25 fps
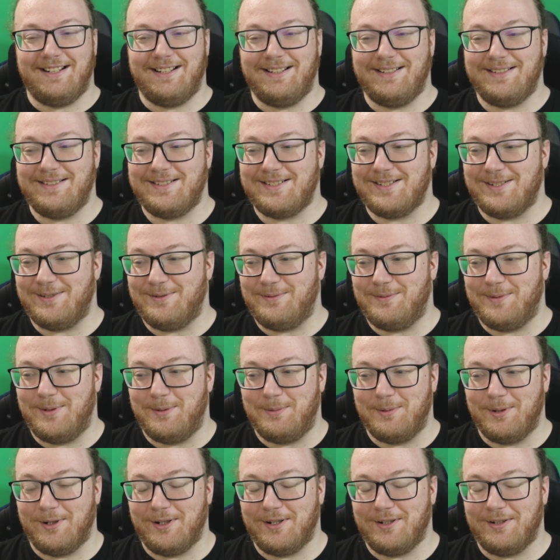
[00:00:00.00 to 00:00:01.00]
so we'll
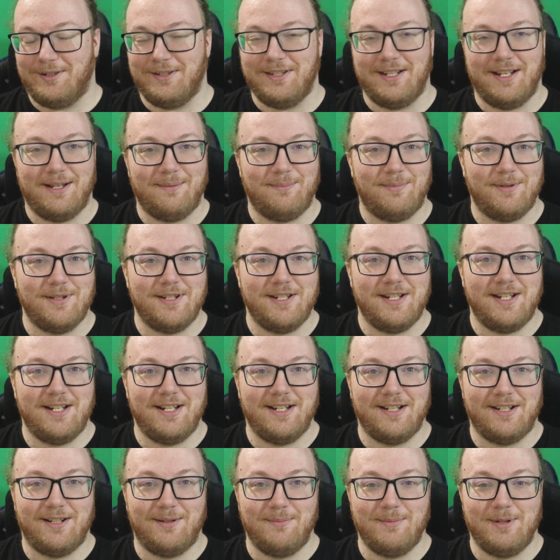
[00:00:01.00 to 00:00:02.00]
work on that, but you
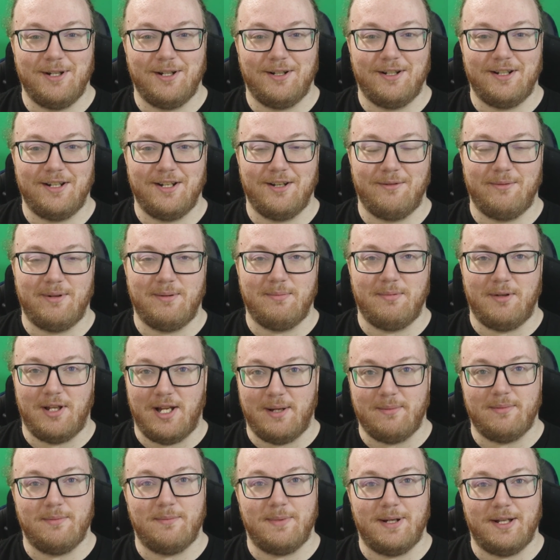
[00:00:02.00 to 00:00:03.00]
didn't come here to hear me
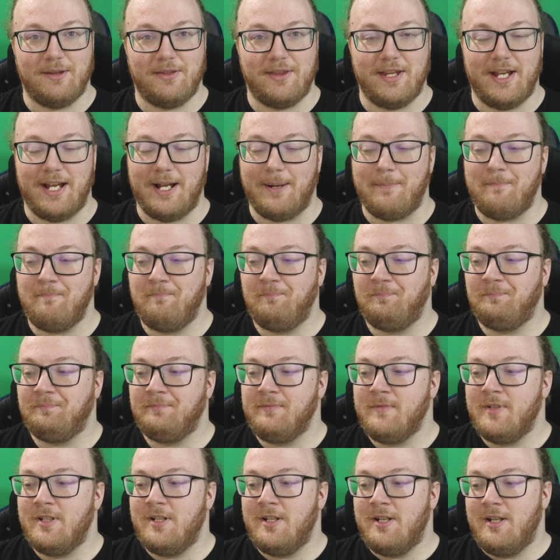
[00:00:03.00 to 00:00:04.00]
blab about that.
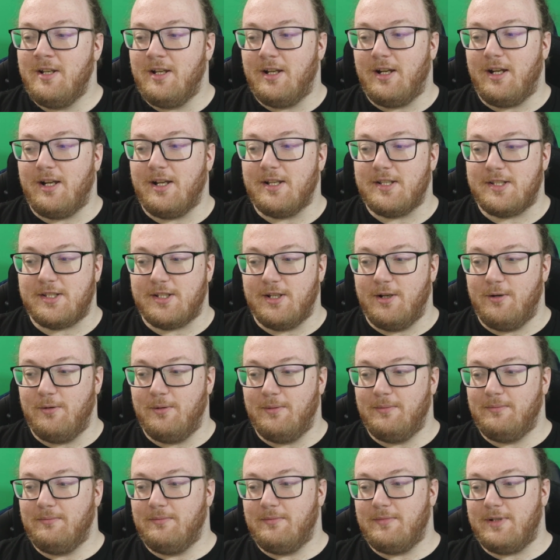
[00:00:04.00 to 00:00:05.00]

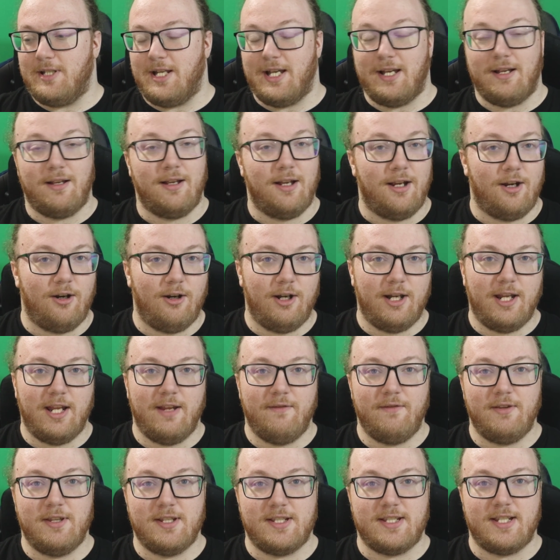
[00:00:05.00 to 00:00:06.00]
So yeah, I already
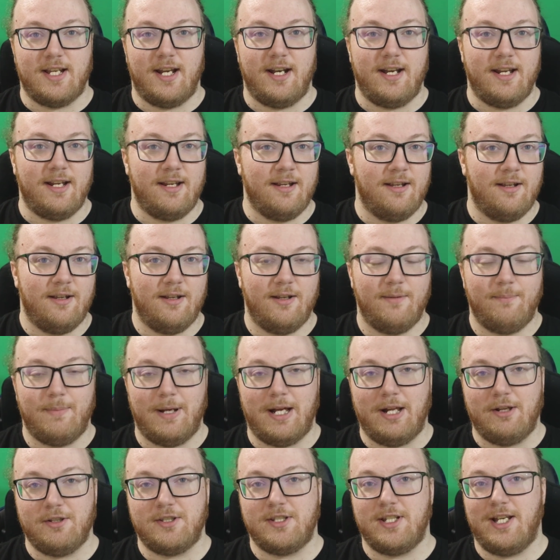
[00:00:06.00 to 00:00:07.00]
gave you the setting.
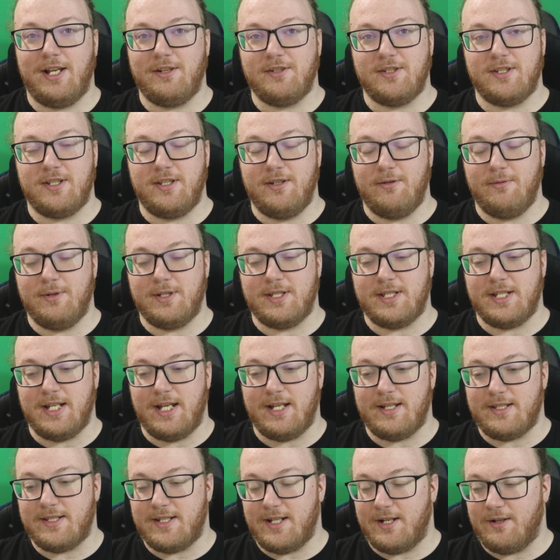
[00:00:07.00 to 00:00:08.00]
Battle Styles is the newest
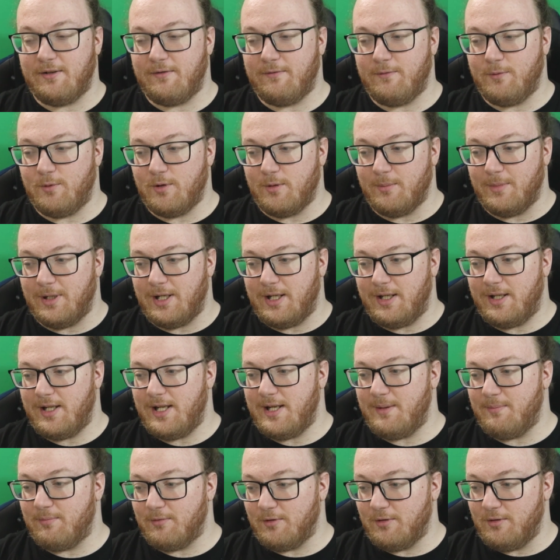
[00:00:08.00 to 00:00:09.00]
set, standard format,
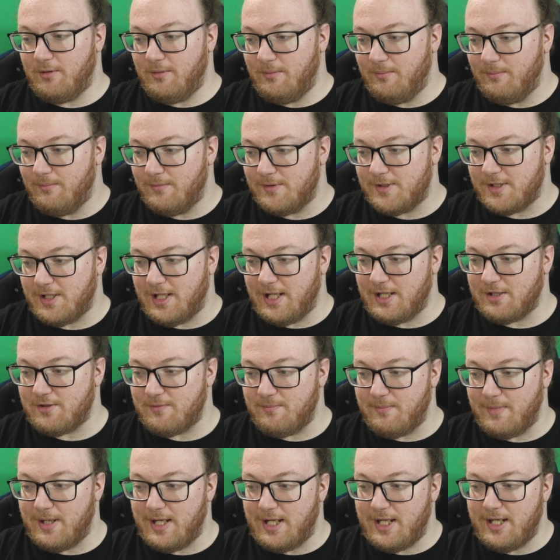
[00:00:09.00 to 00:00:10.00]

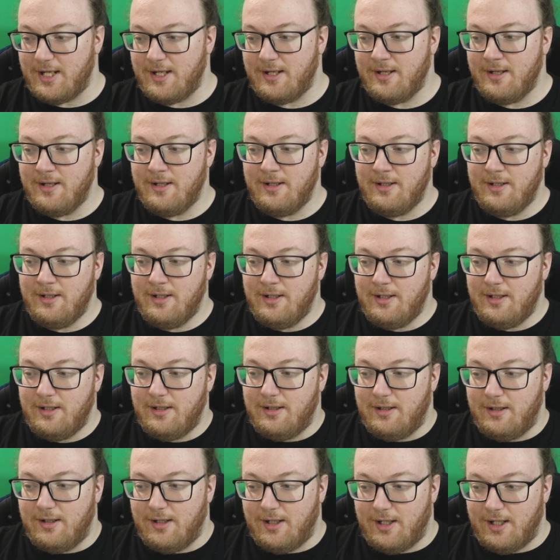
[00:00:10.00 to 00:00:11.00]
April/May.
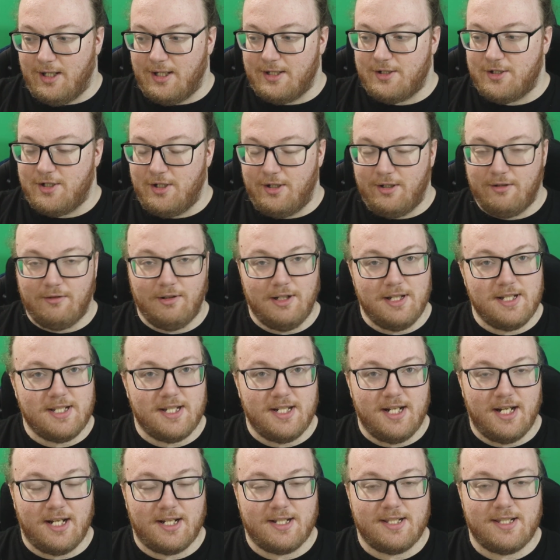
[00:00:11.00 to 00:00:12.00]
Chilling Reigns
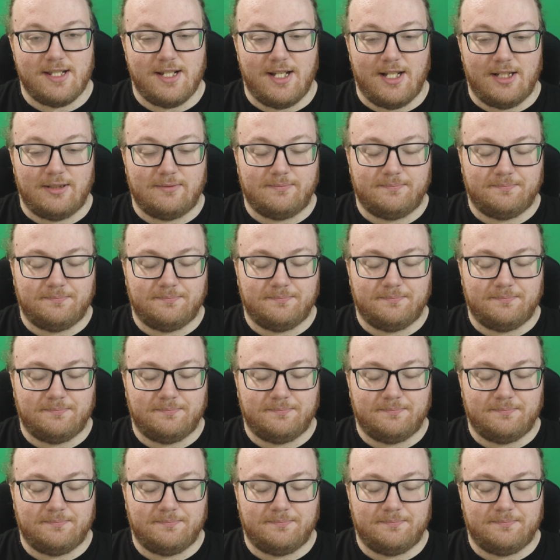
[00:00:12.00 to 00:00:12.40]
the next set.